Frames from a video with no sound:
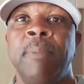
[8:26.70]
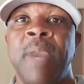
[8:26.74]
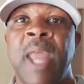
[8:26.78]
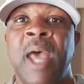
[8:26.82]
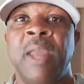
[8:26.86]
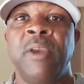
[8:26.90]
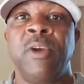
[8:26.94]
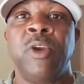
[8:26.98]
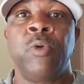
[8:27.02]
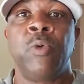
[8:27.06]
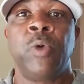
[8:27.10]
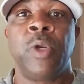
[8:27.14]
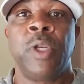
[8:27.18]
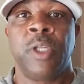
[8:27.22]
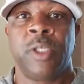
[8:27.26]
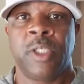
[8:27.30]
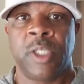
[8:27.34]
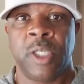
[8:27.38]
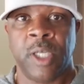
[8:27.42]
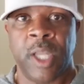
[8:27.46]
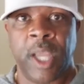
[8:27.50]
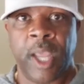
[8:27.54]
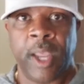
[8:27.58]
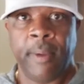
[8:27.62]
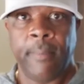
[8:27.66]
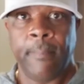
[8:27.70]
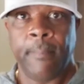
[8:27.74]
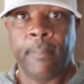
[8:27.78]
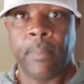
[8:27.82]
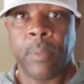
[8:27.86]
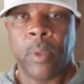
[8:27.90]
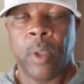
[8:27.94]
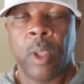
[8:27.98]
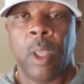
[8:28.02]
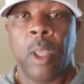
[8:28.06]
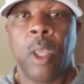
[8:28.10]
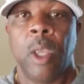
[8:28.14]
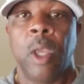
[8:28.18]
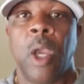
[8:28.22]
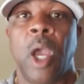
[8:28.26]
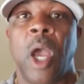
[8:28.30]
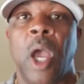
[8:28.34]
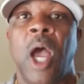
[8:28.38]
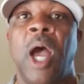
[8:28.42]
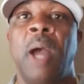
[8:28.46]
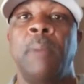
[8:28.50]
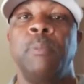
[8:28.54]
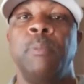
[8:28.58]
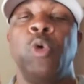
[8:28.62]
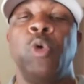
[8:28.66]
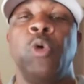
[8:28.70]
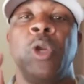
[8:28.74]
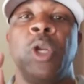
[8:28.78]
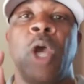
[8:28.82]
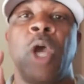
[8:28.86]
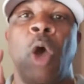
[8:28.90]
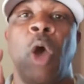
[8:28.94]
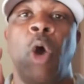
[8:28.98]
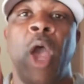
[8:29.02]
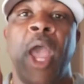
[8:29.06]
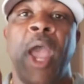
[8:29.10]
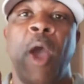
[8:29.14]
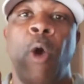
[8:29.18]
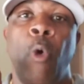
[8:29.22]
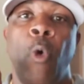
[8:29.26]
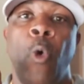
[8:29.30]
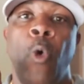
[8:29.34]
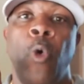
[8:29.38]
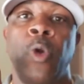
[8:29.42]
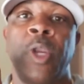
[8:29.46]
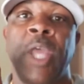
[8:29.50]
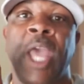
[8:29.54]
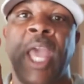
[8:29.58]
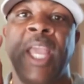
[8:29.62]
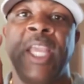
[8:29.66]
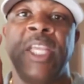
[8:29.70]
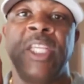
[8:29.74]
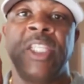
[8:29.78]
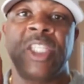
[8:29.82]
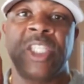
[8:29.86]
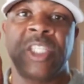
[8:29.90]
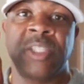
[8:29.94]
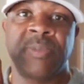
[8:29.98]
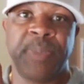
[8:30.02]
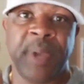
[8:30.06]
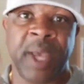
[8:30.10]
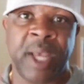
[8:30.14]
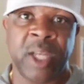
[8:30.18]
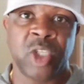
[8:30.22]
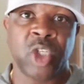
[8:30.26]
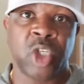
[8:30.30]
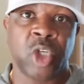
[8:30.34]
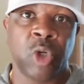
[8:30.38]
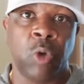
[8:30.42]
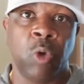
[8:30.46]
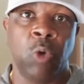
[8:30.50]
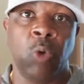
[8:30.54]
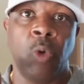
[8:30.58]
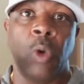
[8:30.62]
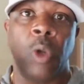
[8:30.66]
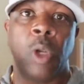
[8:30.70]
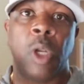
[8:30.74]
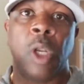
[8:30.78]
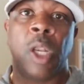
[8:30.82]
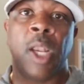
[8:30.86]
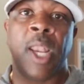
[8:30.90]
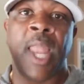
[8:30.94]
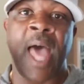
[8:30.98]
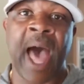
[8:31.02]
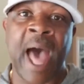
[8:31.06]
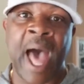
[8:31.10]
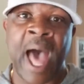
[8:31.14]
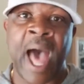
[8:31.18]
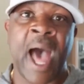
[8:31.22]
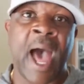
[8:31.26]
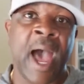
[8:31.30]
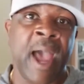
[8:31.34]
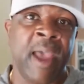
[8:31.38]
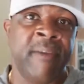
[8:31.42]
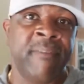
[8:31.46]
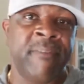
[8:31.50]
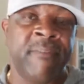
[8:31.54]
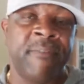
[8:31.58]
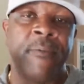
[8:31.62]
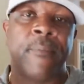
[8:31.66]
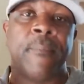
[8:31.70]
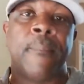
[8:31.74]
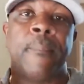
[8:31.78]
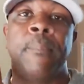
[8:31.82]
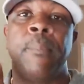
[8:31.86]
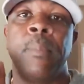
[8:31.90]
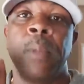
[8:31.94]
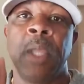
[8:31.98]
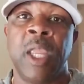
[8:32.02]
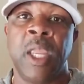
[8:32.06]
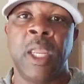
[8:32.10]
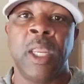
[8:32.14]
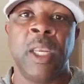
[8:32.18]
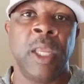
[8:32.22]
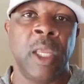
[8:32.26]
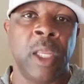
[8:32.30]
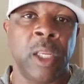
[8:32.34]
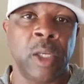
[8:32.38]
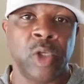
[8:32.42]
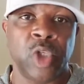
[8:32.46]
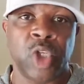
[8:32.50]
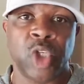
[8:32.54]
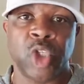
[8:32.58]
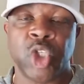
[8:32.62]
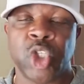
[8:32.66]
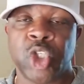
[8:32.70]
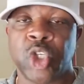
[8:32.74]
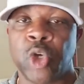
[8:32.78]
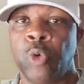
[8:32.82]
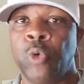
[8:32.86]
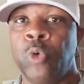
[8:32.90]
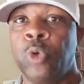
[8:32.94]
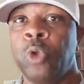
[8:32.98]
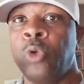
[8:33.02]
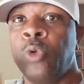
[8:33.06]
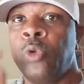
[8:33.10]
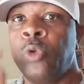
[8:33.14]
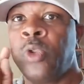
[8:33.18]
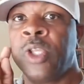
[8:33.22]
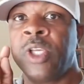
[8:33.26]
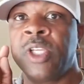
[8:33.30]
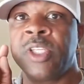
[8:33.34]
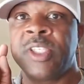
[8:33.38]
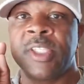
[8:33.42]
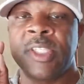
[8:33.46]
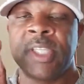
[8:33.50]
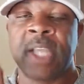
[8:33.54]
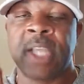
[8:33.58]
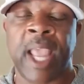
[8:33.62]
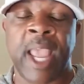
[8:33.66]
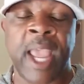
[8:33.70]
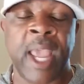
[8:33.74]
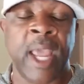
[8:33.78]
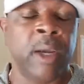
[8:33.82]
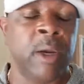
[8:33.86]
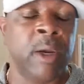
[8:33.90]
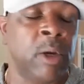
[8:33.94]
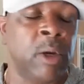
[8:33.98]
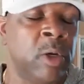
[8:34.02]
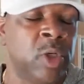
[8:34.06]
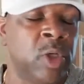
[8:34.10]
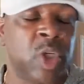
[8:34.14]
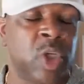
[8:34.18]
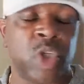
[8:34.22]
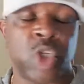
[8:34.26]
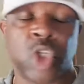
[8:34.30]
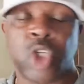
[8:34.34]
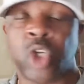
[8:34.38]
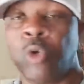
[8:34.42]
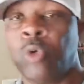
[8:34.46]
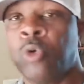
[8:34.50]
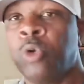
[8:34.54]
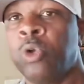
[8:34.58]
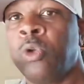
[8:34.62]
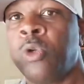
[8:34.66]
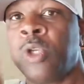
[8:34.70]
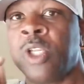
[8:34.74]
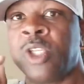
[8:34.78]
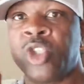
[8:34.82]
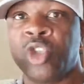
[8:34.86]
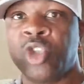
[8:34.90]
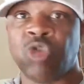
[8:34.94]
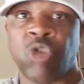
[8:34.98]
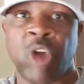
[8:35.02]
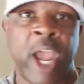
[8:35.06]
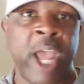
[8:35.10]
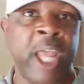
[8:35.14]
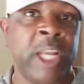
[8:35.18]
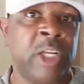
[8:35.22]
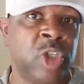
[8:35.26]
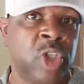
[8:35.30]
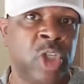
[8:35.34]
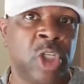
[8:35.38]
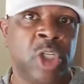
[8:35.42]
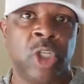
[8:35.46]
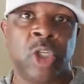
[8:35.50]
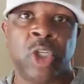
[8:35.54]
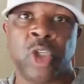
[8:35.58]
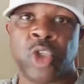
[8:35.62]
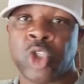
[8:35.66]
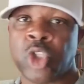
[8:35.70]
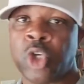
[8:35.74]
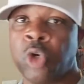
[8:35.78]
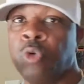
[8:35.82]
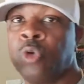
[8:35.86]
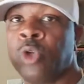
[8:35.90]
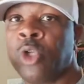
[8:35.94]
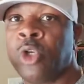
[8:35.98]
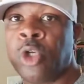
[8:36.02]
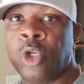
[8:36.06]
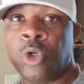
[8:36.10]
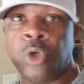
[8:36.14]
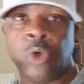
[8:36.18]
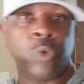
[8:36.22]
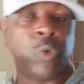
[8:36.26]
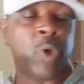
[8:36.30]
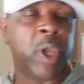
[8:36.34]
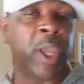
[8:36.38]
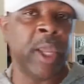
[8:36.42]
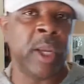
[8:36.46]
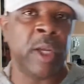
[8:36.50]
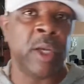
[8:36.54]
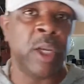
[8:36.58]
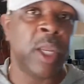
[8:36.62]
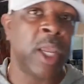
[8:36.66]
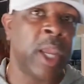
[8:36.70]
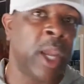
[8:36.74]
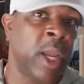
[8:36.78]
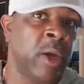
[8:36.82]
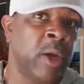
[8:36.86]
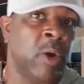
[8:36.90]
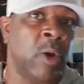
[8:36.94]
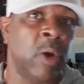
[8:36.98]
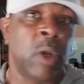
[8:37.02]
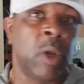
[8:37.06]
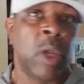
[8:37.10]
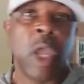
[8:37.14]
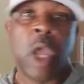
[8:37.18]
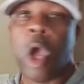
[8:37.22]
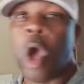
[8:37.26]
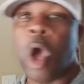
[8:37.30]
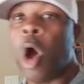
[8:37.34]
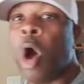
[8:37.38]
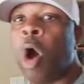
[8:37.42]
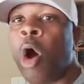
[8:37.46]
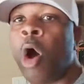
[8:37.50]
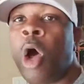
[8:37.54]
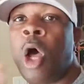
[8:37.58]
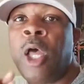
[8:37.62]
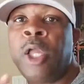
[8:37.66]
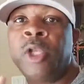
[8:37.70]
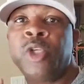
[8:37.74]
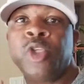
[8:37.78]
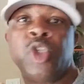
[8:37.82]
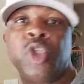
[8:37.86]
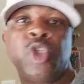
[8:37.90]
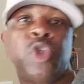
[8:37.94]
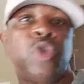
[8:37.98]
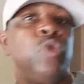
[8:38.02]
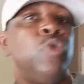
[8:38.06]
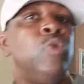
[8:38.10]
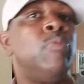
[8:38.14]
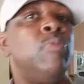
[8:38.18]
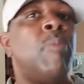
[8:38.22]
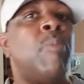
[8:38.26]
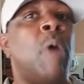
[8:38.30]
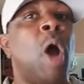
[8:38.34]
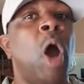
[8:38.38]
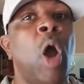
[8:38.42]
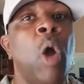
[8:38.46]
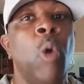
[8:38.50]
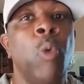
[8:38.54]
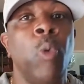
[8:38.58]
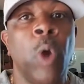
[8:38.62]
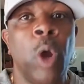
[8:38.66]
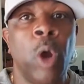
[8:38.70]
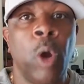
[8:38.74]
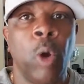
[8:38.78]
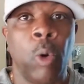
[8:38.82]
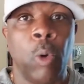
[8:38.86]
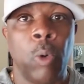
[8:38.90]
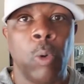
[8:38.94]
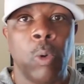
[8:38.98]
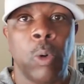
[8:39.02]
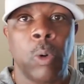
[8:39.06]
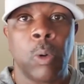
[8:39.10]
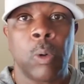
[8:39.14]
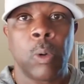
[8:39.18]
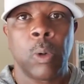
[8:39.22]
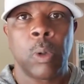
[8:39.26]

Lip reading: I'm not doing it today. I'm going to hold a special live meeting to show you the scanner, to show you the strategy, to show you the new indicator on tomorrow.